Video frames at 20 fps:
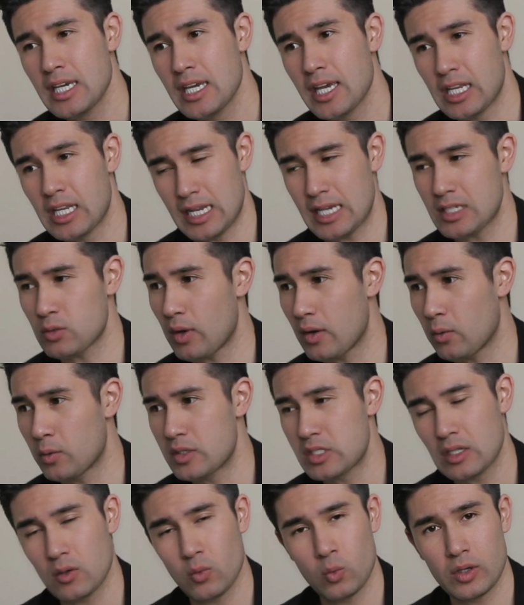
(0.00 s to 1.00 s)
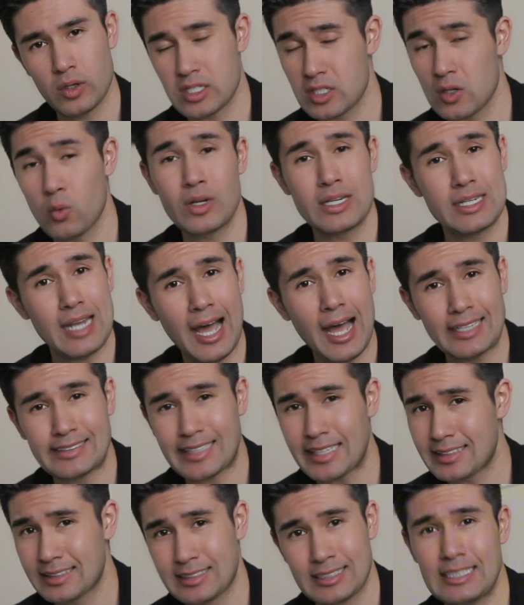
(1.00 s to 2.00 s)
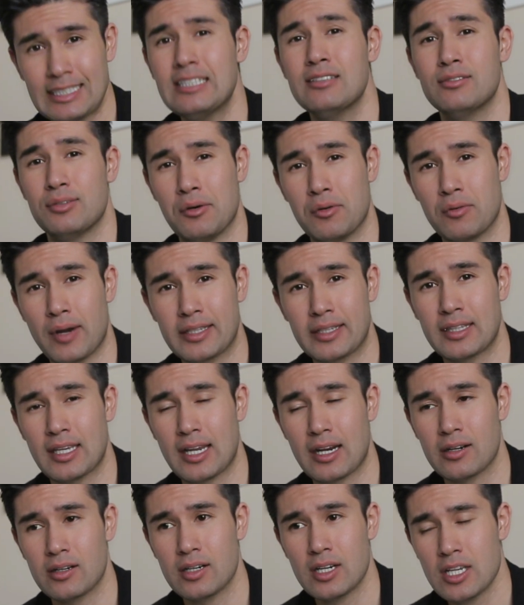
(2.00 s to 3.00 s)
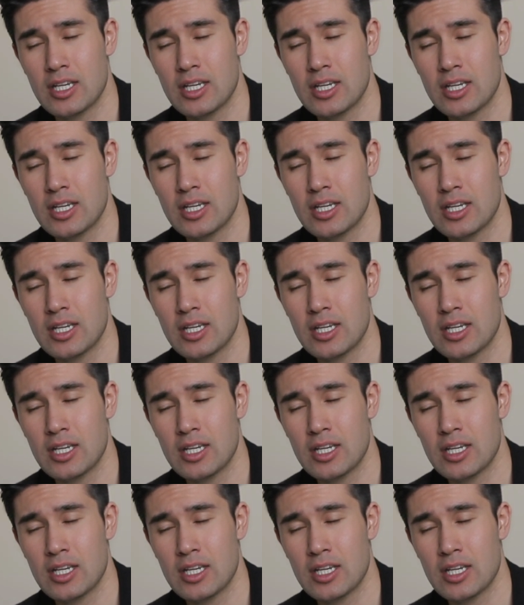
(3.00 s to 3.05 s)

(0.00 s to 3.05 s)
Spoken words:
and that's why when someone dies, that's evil right there.